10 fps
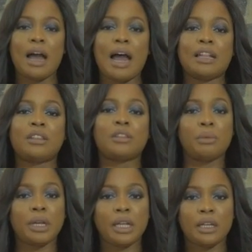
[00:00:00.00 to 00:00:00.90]
And
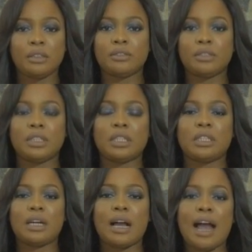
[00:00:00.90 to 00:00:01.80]
3,
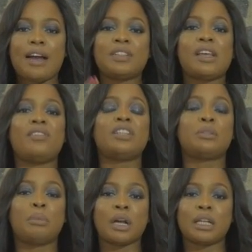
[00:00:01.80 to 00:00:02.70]
have savings
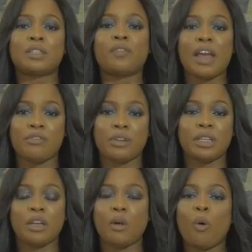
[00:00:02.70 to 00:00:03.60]
buckets for
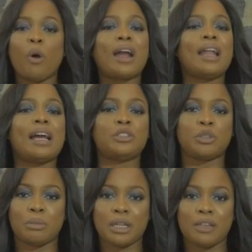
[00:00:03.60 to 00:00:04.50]
everything. Organize
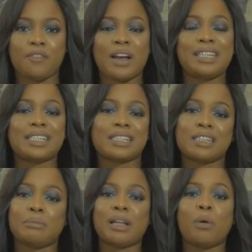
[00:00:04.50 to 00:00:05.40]
your money. Find a
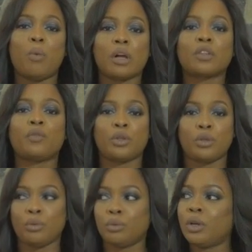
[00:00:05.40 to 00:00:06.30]
system that works for
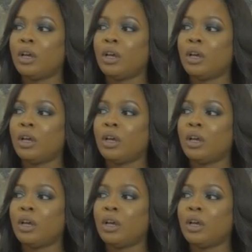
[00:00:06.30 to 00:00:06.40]
you.